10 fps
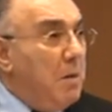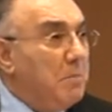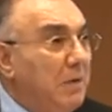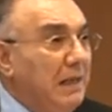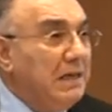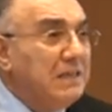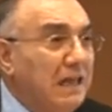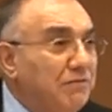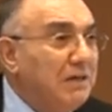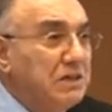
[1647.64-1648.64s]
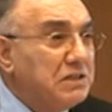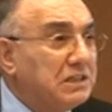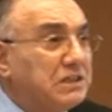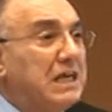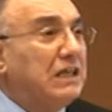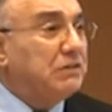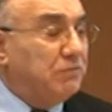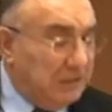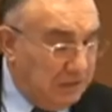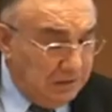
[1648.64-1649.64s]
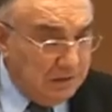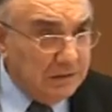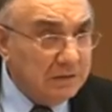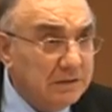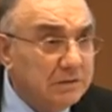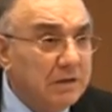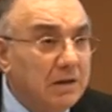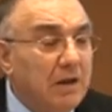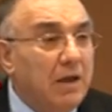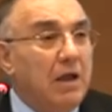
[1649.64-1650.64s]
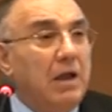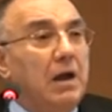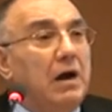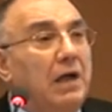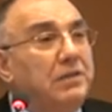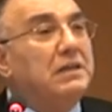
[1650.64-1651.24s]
But it is not very successful. Rather